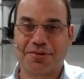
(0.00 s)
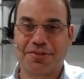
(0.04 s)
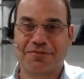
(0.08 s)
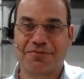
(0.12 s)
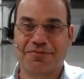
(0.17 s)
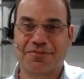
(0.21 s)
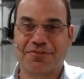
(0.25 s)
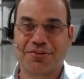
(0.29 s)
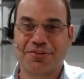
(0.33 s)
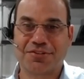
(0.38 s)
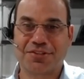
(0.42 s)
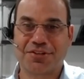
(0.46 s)
you're
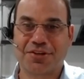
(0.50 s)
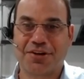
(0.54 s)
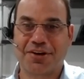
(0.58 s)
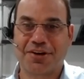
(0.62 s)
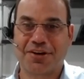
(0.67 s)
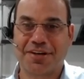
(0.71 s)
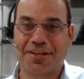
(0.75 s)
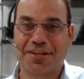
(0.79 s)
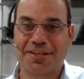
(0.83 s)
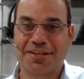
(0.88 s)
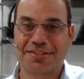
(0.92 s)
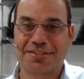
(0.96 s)
the first
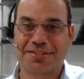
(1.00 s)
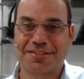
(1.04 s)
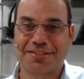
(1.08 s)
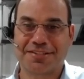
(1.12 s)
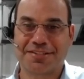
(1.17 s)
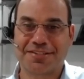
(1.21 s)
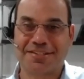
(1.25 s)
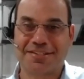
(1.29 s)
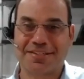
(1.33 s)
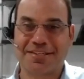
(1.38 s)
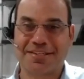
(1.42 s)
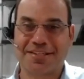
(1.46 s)
audience
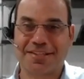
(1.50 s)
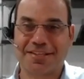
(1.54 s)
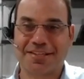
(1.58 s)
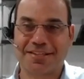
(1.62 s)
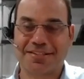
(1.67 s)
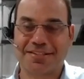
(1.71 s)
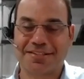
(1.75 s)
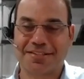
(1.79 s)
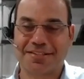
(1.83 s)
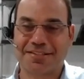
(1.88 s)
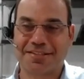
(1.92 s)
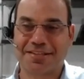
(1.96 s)
to see
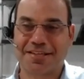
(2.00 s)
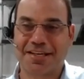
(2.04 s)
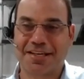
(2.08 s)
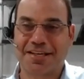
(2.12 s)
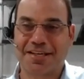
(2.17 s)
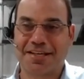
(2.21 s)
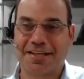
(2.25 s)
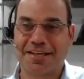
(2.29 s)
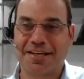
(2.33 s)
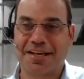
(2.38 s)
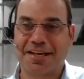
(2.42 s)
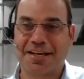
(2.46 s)
this
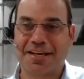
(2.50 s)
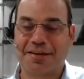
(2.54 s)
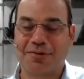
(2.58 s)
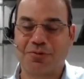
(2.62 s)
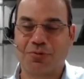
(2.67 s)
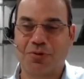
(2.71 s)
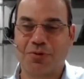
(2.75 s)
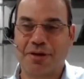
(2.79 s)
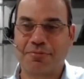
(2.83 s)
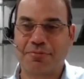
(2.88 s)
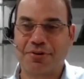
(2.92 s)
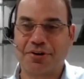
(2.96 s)
in a
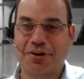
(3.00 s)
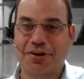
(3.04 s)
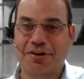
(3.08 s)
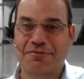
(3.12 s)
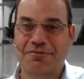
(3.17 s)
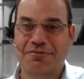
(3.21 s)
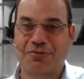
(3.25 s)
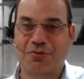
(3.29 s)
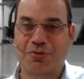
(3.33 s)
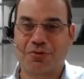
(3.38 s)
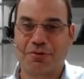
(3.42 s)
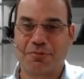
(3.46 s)

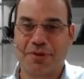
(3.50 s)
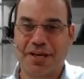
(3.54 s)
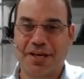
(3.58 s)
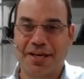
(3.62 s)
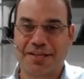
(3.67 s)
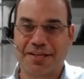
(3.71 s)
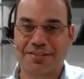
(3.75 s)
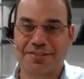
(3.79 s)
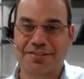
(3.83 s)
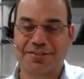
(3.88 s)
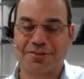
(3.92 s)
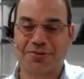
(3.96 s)
webinar
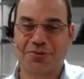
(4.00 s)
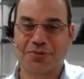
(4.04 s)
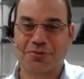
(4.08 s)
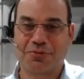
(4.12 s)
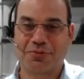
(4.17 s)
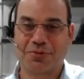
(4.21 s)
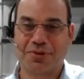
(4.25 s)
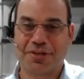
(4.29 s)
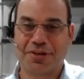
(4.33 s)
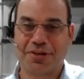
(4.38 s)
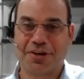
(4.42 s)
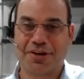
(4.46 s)
format. So,
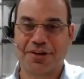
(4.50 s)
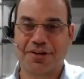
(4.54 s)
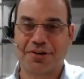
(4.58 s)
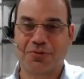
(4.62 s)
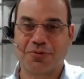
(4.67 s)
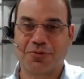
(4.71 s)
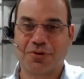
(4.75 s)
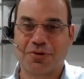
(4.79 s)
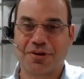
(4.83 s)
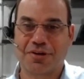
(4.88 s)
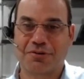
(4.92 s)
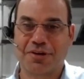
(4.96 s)
we've been hard
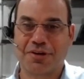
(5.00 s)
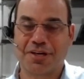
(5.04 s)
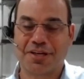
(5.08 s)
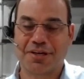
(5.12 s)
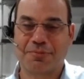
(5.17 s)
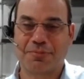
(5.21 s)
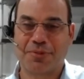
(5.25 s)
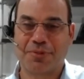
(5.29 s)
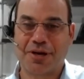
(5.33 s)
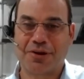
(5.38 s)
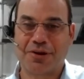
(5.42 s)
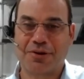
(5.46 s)
at work
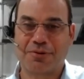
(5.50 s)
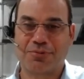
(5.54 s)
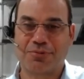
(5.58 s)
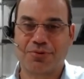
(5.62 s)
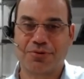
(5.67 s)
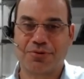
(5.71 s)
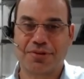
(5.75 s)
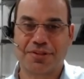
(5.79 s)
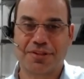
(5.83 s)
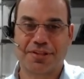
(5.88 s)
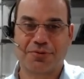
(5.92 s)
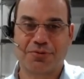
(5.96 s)
creating a
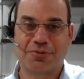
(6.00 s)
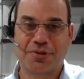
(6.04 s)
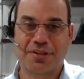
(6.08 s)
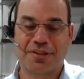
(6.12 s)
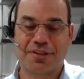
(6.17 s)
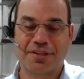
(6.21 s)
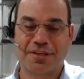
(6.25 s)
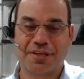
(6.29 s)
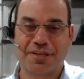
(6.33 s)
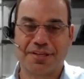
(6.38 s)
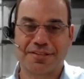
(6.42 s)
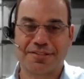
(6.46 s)
PowerPoint that
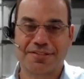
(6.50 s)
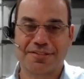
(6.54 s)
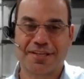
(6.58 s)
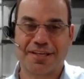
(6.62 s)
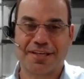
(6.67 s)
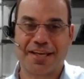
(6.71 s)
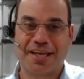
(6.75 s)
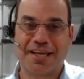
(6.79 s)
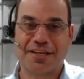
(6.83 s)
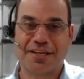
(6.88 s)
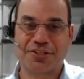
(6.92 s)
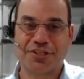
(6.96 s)
we think is
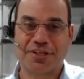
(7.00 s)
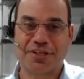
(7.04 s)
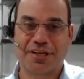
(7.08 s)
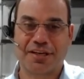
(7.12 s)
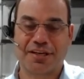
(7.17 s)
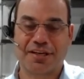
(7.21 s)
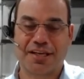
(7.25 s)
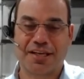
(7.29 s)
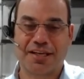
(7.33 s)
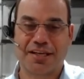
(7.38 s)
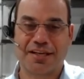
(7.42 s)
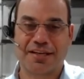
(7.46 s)

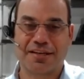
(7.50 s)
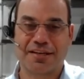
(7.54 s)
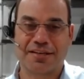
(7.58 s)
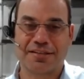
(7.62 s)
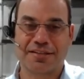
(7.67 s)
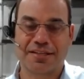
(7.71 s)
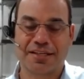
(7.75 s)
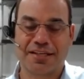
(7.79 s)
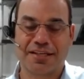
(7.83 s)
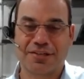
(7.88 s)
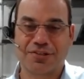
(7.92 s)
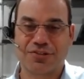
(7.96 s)
engaging
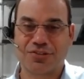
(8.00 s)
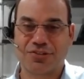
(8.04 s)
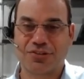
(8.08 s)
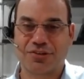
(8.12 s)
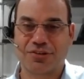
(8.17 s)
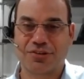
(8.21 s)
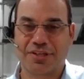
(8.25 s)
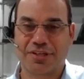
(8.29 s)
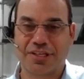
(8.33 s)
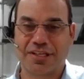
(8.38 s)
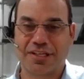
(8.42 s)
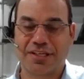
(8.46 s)
and
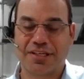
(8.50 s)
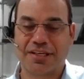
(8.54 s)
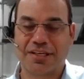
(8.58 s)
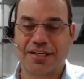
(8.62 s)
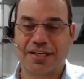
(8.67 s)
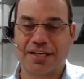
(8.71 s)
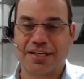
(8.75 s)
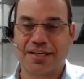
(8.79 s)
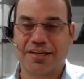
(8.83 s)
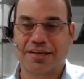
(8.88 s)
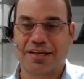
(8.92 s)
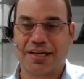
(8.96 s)
certainly
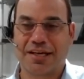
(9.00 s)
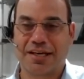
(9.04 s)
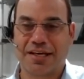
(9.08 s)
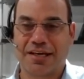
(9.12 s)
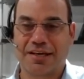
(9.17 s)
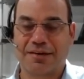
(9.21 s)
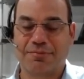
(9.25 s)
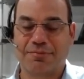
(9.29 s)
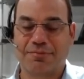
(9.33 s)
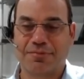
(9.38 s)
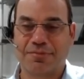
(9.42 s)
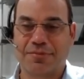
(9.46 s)

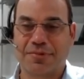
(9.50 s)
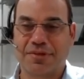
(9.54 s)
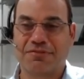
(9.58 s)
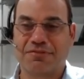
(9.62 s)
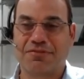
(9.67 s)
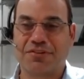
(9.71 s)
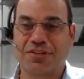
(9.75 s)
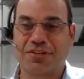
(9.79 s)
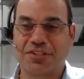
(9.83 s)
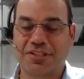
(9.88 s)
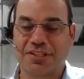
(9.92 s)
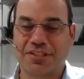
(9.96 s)
um,
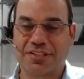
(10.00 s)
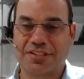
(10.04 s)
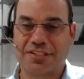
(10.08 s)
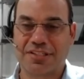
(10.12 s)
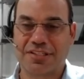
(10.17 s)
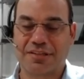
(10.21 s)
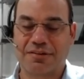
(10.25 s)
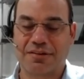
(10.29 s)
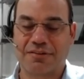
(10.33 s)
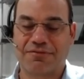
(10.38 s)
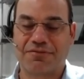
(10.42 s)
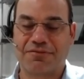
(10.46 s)

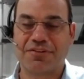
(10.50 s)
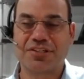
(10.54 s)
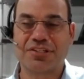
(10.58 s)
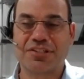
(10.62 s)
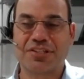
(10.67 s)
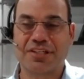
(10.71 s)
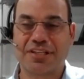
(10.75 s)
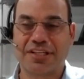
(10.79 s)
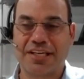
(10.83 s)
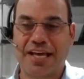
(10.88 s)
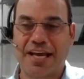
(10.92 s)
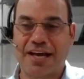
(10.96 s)
efficient,
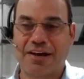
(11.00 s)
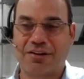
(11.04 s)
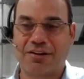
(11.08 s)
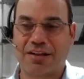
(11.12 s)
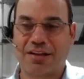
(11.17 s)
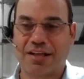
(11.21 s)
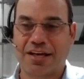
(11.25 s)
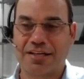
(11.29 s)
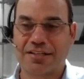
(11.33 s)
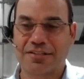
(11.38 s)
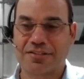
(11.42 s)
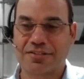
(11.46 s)
efficiently
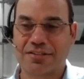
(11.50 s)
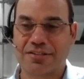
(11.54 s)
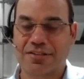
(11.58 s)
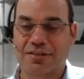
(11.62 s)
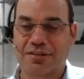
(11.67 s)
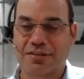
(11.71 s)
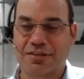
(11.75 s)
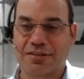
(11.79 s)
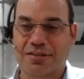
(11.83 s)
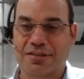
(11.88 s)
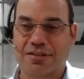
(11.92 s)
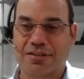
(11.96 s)
outlines
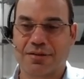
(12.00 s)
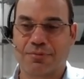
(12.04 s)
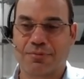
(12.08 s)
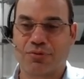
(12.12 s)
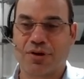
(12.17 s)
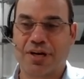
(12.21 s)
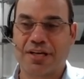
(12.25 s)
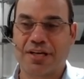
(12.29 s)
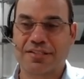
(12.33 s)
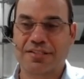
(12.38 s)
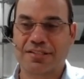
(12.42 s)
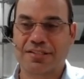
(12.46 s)
the, the
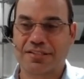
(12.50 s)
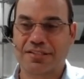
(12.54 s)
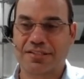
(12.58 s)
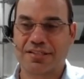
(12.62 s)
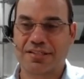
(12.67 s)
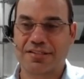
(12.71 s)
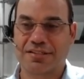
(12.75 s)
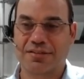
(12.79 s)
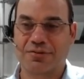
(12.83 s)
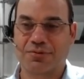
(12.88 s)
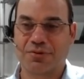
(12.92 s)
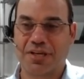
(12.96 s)

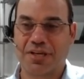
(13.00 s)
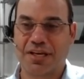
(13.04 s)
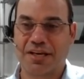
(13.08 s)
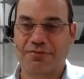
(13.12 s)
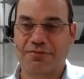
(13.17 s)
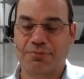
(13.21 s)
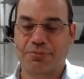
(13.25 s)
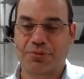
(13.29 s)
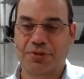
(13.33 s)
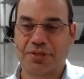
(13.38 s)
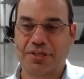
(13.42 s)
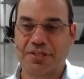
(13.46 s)
processes that we
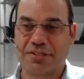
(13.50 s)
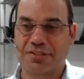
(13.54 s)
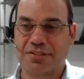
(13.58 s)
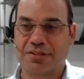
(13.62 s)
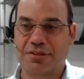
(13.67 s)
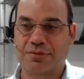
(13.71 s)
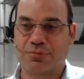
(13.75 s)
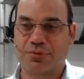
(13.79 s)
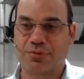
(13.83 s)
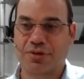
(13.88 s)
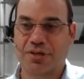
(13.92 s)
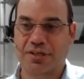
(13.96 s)
have in place
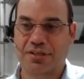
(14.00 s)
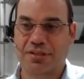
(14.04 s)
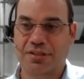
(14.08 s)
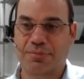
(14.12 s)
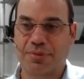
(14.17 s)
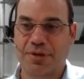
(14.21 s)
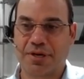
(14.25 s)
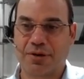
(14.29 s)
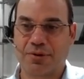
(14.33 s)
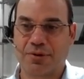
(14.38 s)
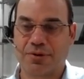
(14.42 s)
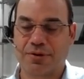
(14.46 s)
here at
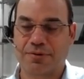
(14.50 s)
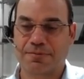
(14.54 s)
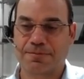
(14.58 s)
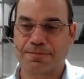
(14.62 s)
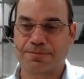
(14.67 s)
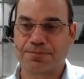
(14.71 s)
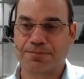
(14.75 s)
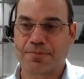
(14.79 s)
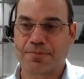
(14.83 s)
Productive Power.